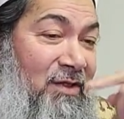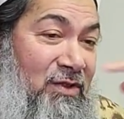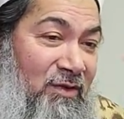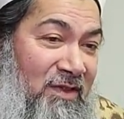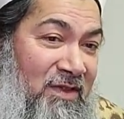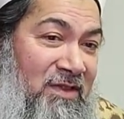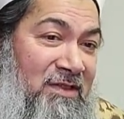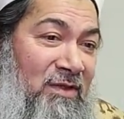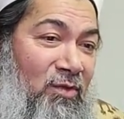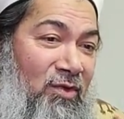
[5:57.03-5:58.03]
So this
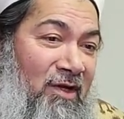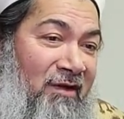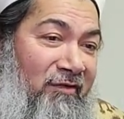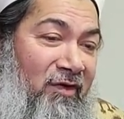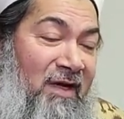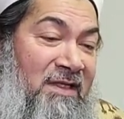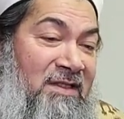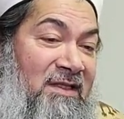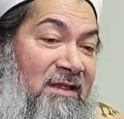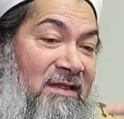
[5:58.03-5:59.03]
is a warning for
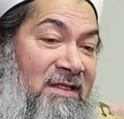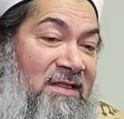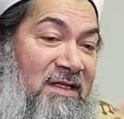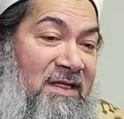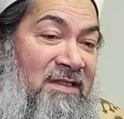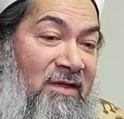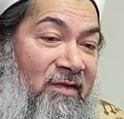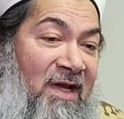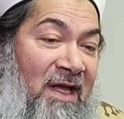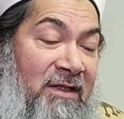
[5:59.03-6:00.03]
us that this is a
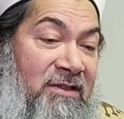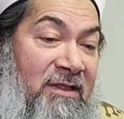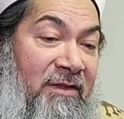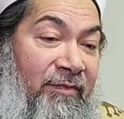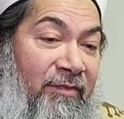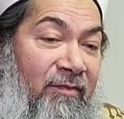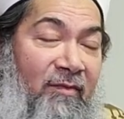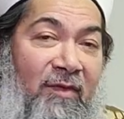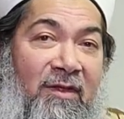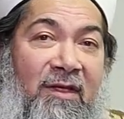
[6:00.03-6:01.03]
reality,
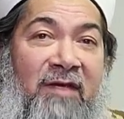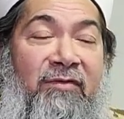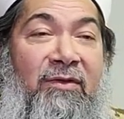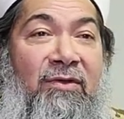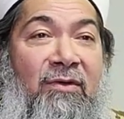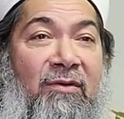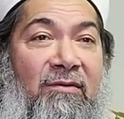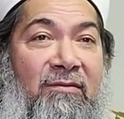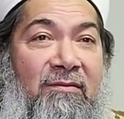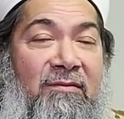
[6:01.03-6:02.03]
even though
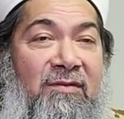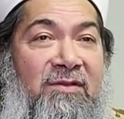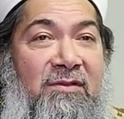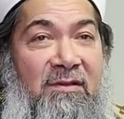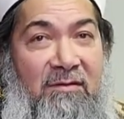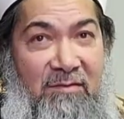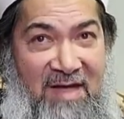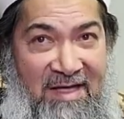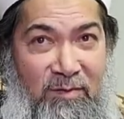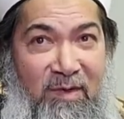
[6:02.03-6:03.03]

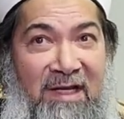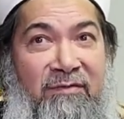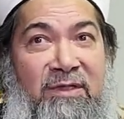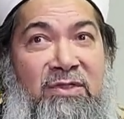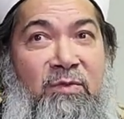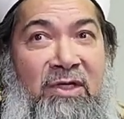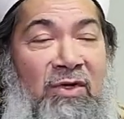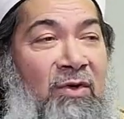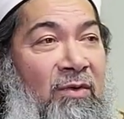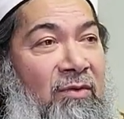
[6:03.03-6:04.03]
as believers we
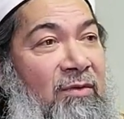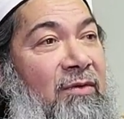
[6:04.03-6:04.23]
know